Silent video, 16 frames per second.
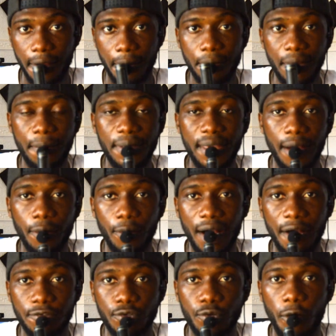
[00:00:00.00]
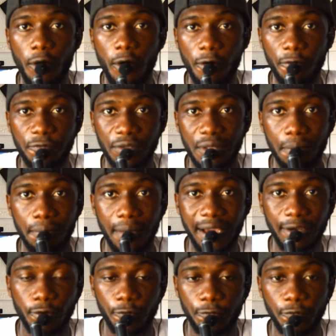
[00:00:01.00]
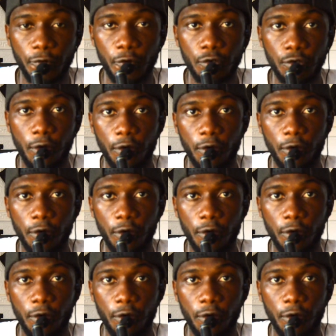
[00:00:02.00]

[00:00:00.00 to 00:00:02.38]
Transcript: Maybe I will have to off the microphone